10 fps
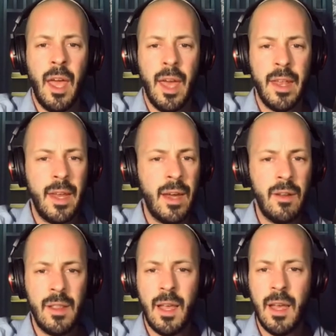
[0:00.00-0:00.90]
and our
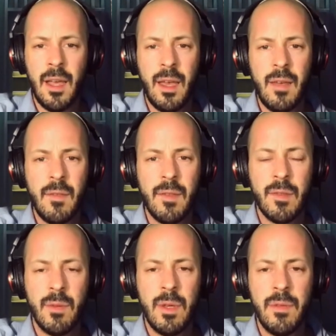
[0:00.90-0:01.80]
lives
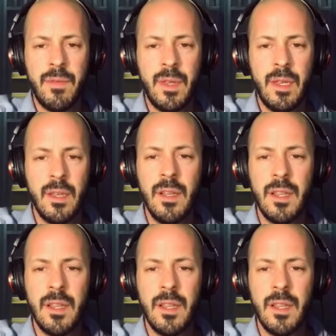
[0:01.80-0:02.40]
will feel